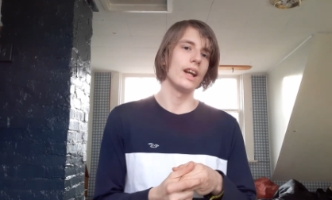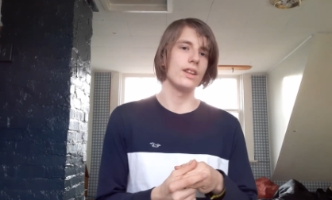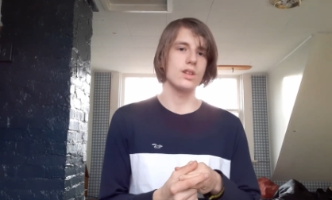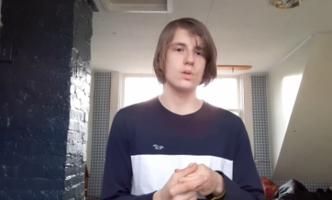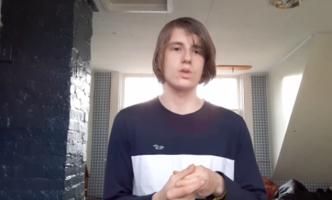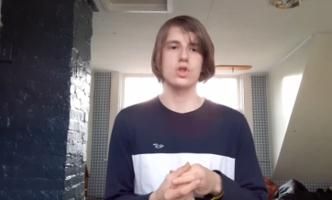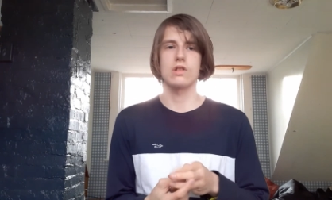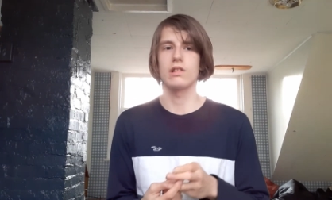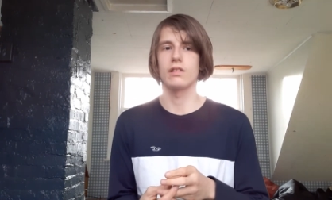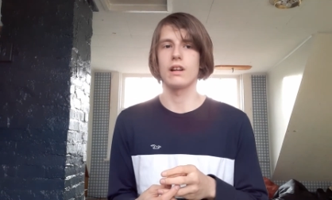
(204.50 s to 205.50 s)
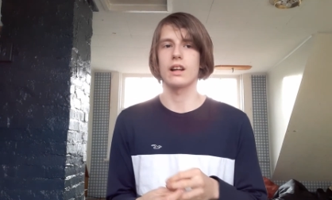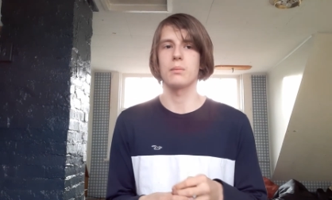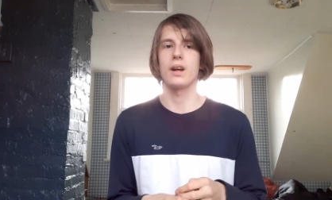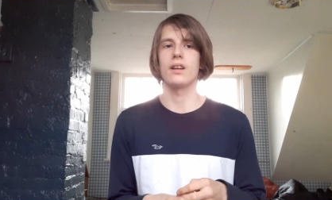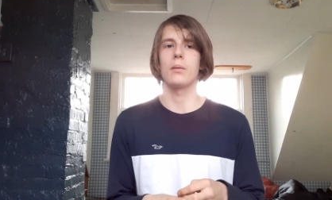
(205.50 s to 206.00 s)
this was truly
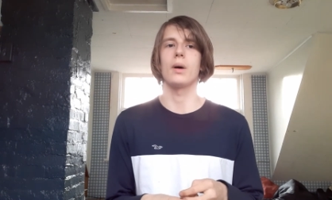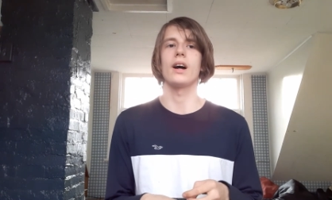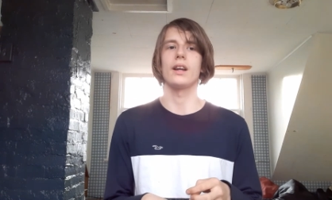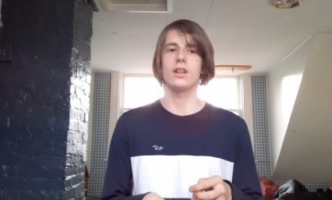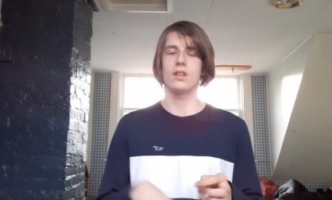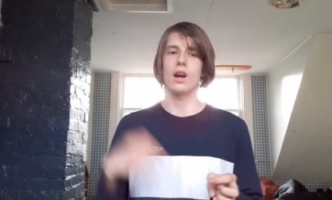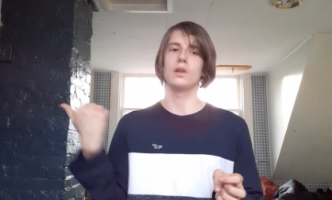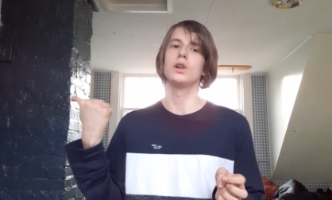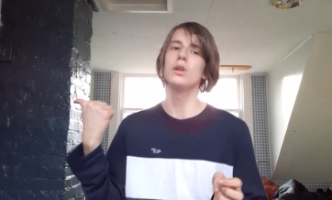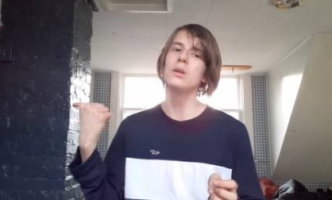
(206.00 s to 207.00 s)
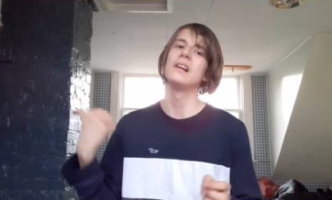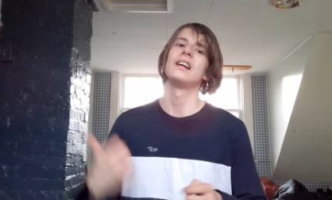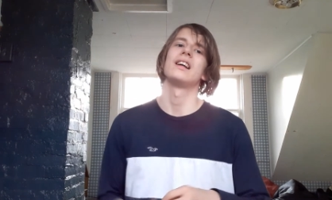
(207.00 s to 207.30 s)
recommended by you know who?